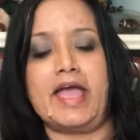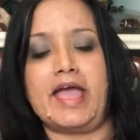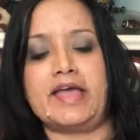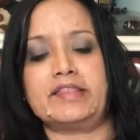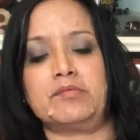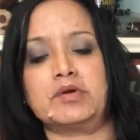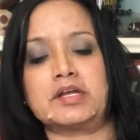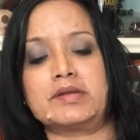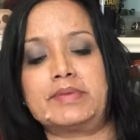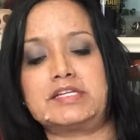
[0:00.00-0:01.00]
And we're
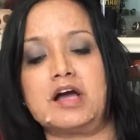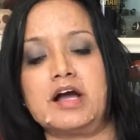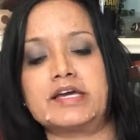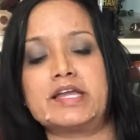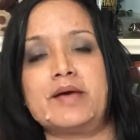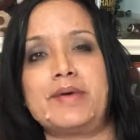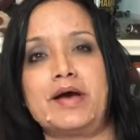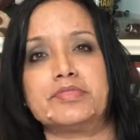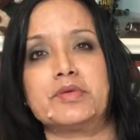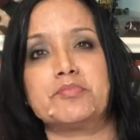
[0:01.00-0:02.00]
going to be talking
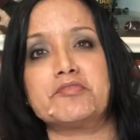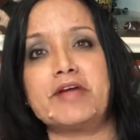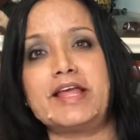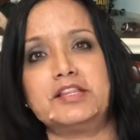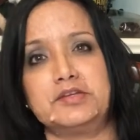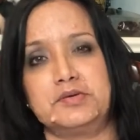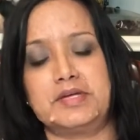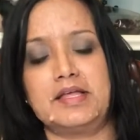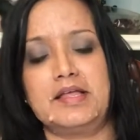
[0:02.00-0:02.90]
about the prelude